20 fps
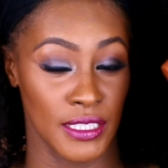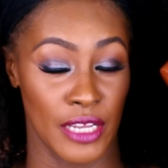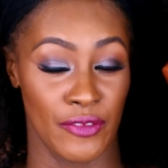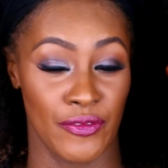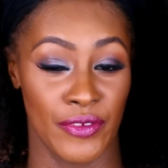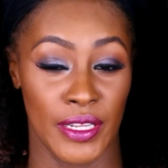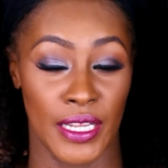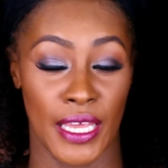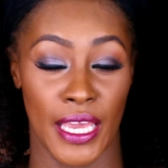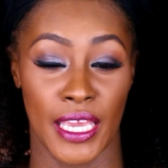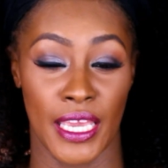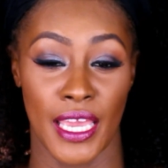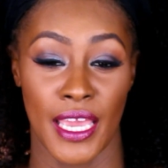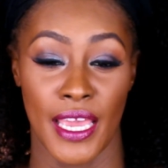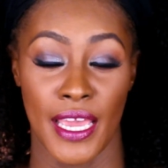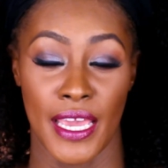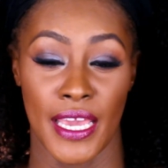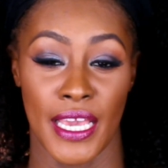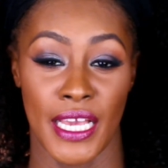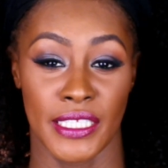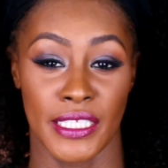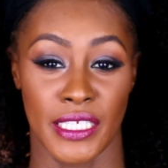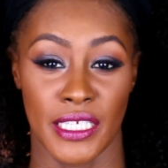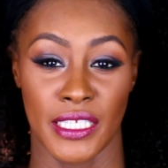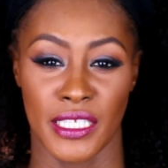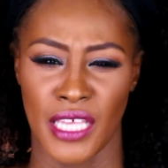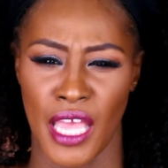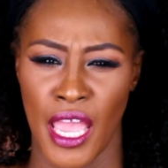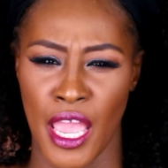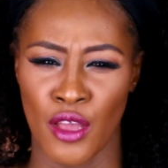I feel like it
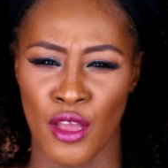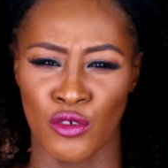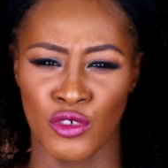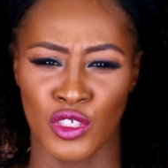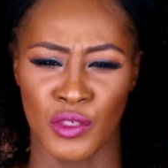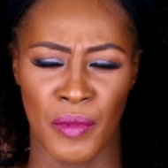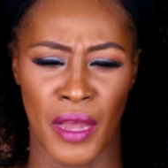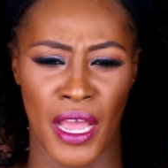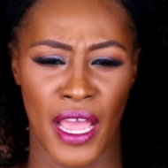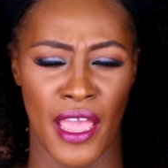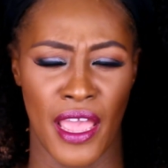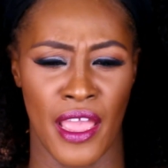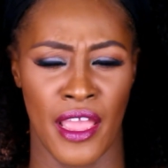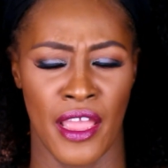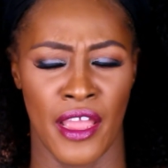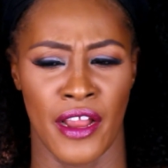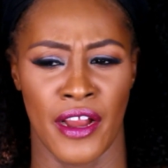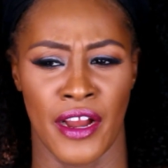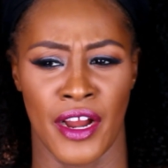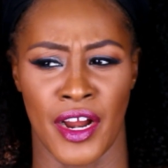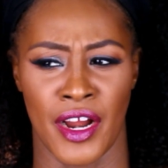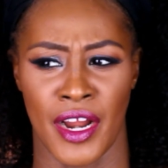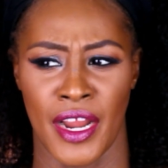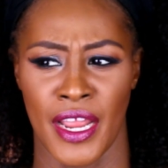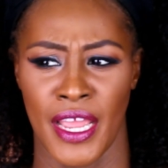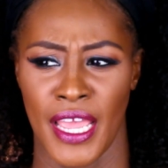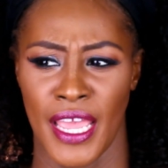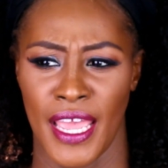detangles my hair.